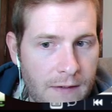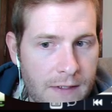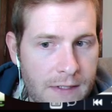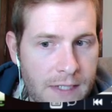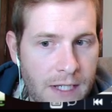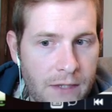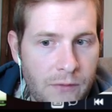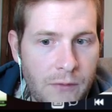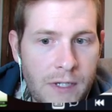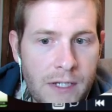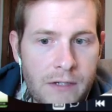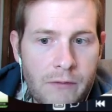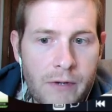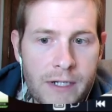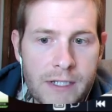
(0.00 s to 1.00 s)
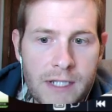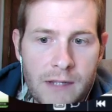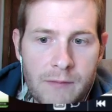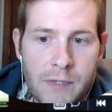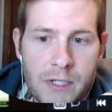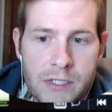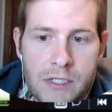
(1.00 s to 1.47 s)
Take 3 indirect
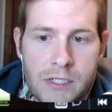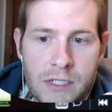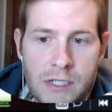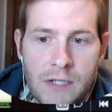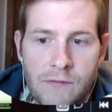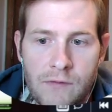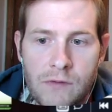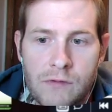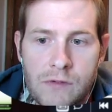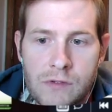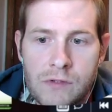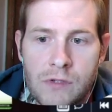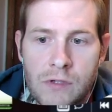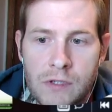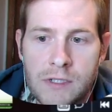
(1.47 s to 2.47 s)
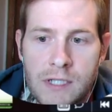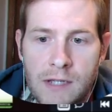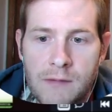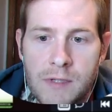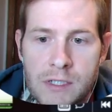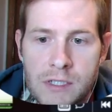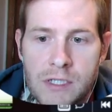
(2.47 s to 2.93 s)
damage. If you took
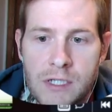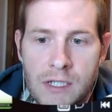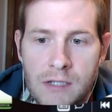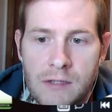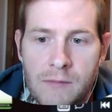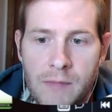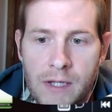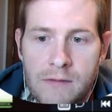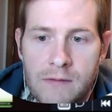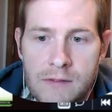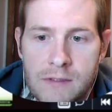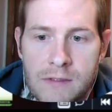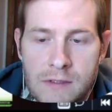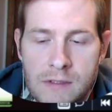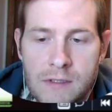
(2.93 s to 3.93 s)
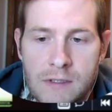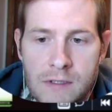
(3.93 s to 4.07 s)
damage, any amount